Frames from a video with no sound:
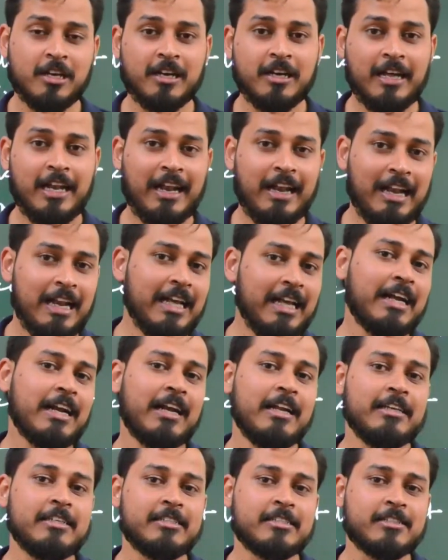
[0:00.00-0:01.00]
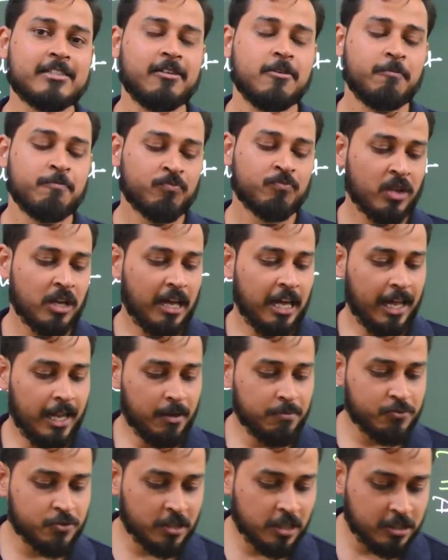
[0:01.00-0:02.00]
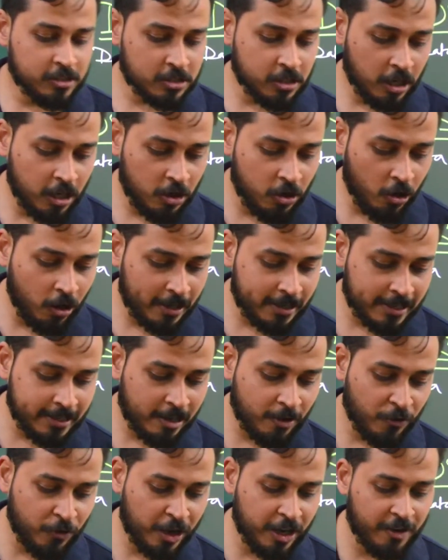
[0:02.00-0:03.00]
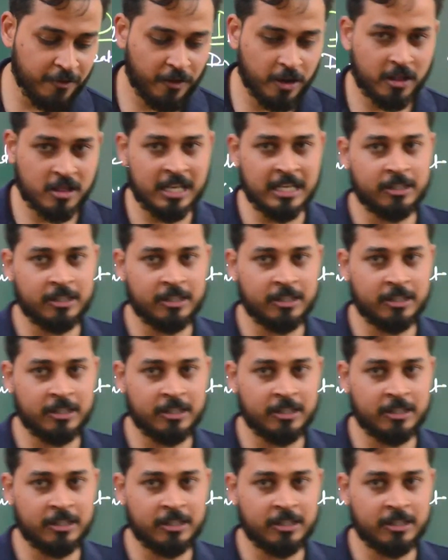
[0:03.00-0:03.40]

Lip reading: Linked list helps us a lot in different things.